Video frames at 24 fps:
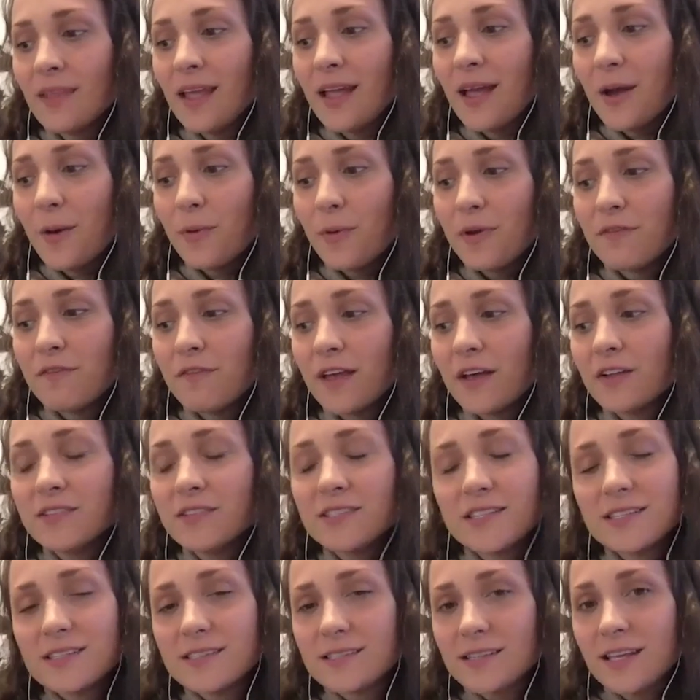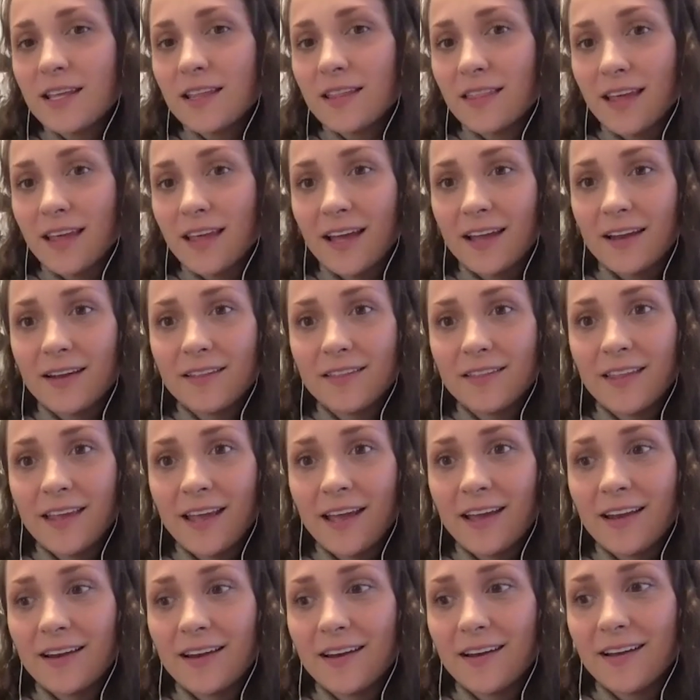we fail to see that,
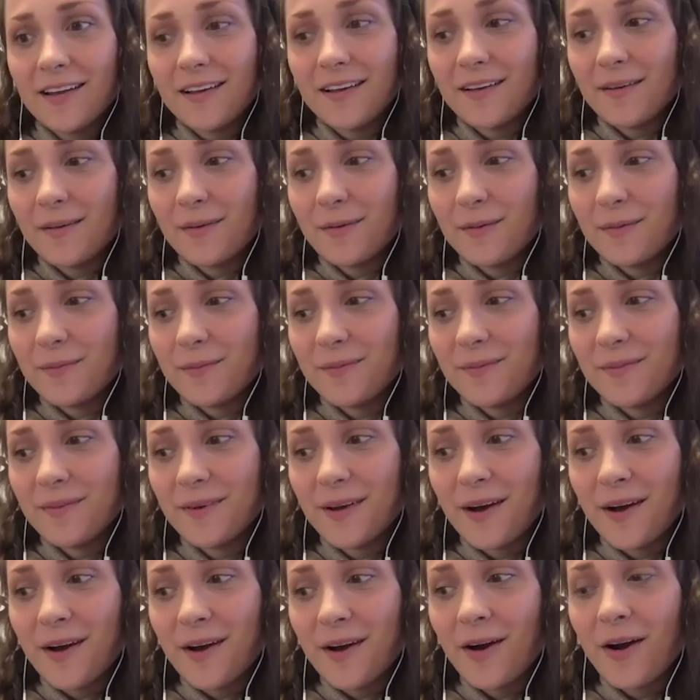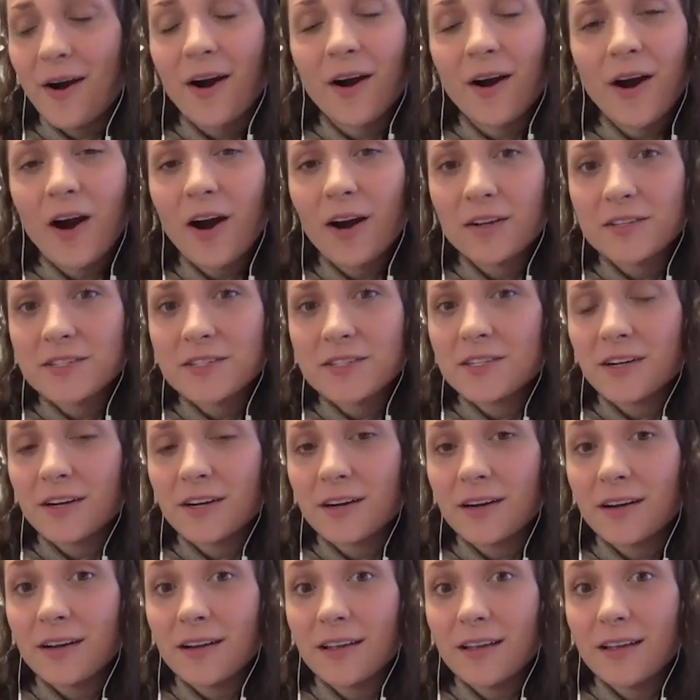that our, our hearts are